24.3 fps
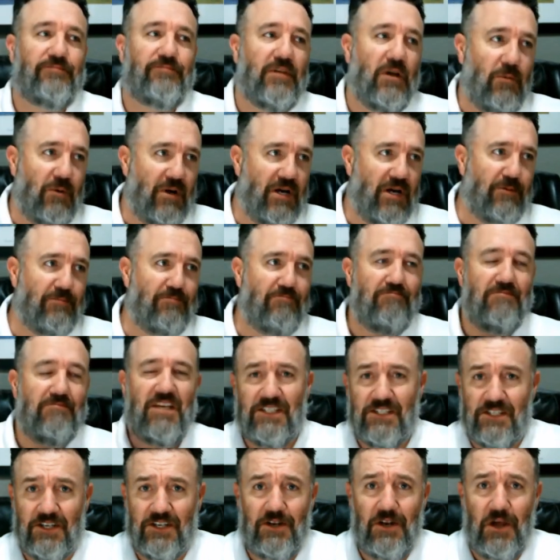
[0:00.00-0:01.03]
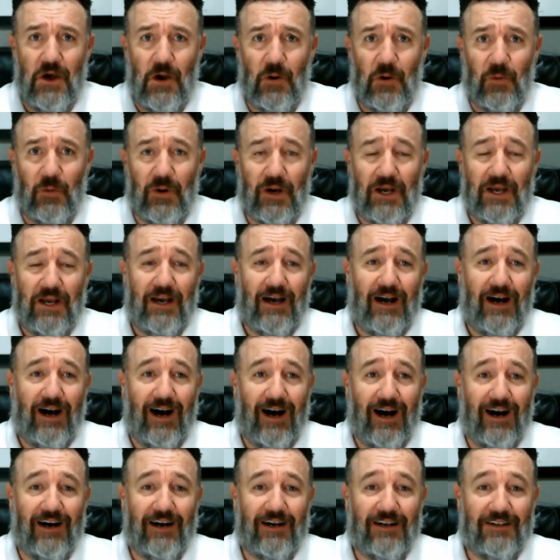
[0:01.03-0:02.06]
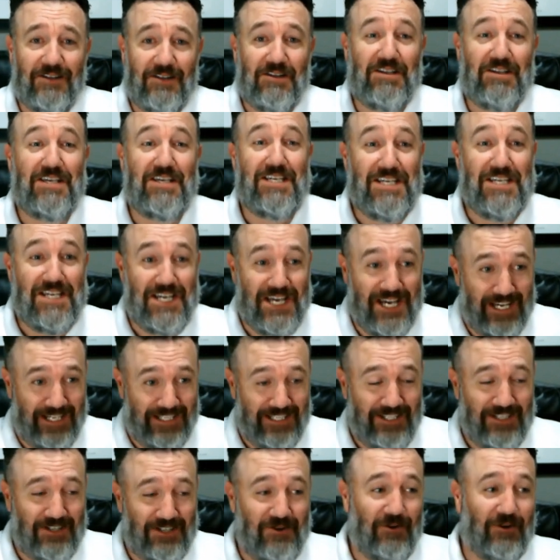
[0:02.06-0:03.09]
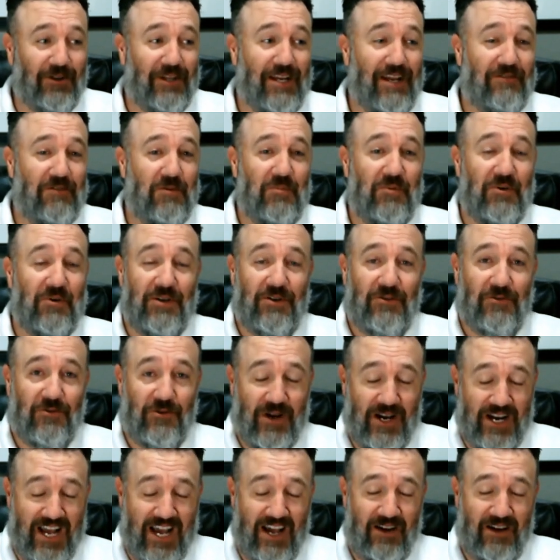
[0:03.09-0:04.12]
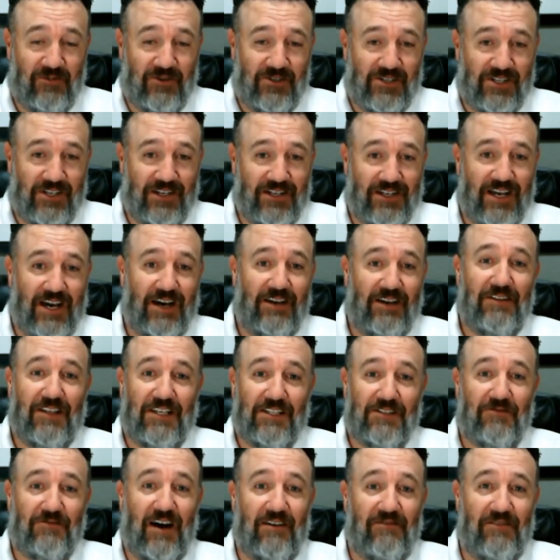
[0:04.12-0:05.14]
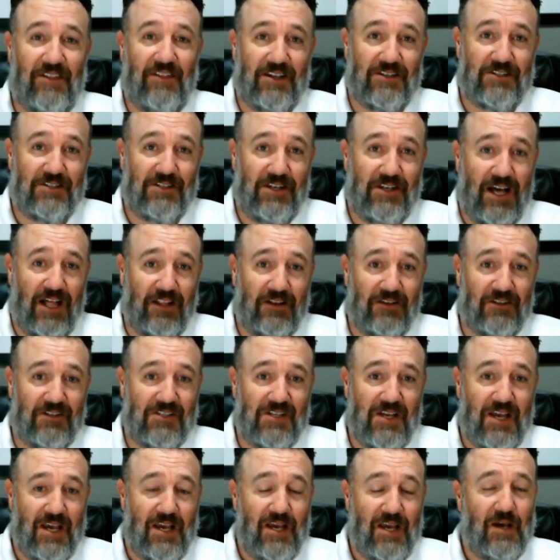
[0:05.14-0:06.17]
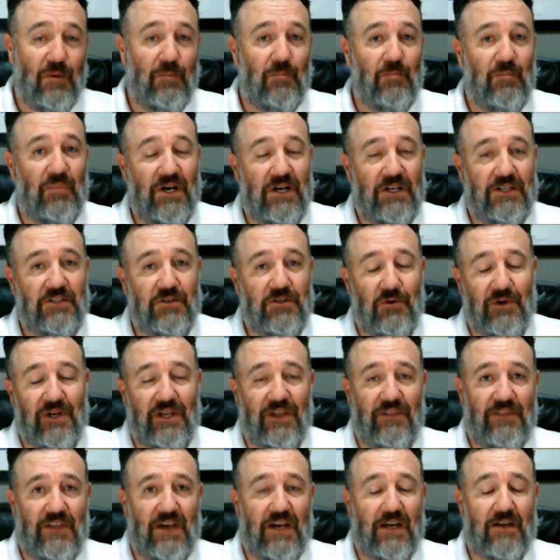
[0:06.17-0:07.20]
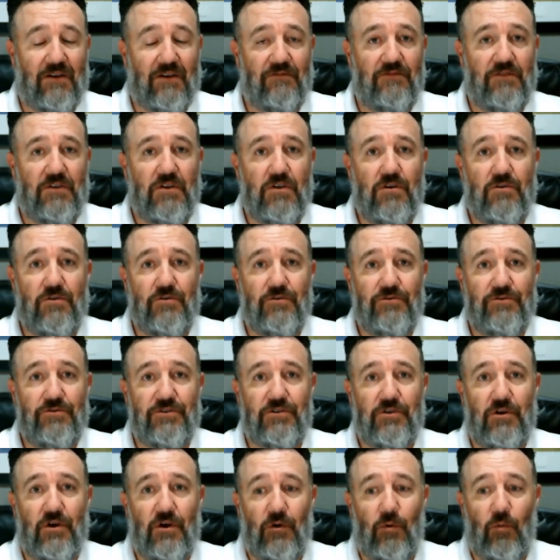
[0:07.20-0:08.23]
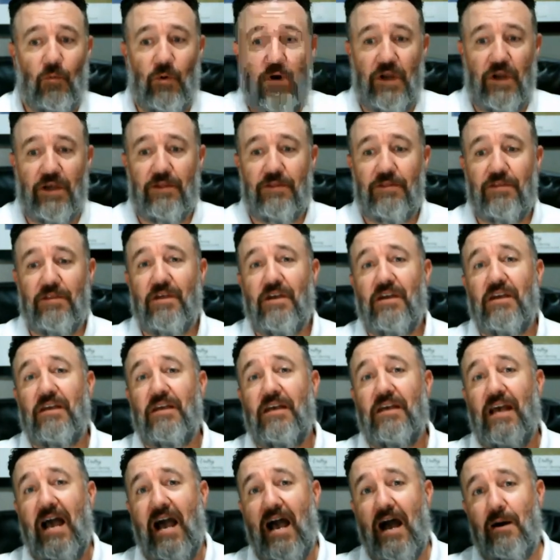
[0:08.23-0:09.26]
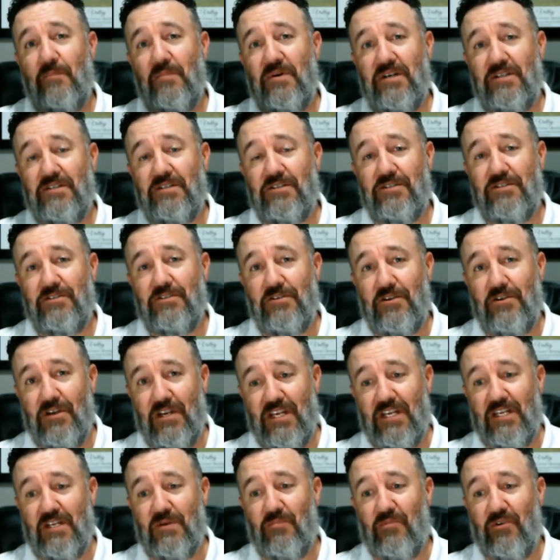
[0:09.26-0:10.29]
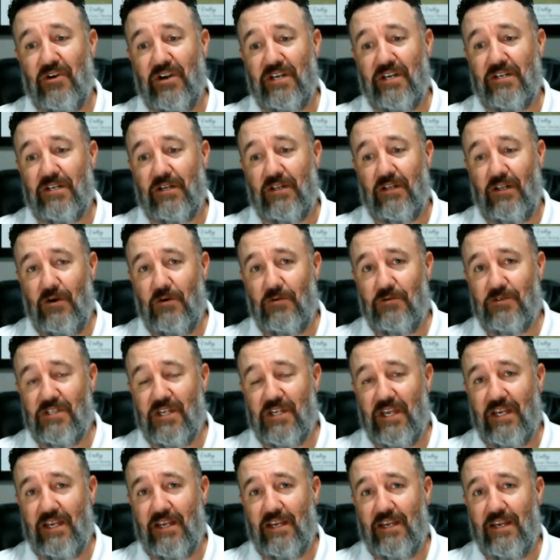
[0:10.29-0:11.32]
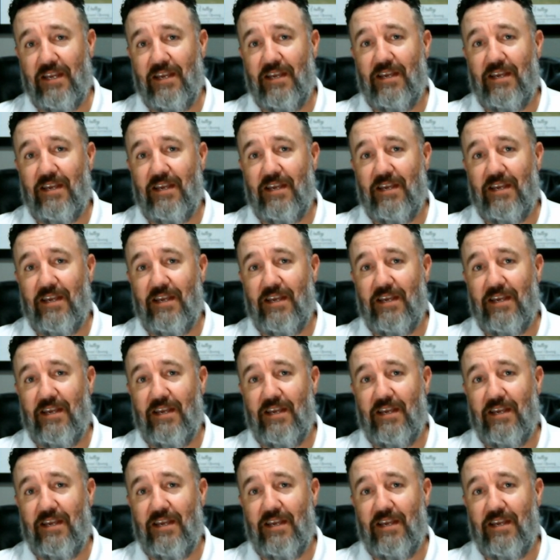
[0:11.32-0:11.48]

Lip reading: Well, yes and no. Yes, you only have to put 3.5% down, and that's $5,000. But don't get that confused with how much you need to bring to closing,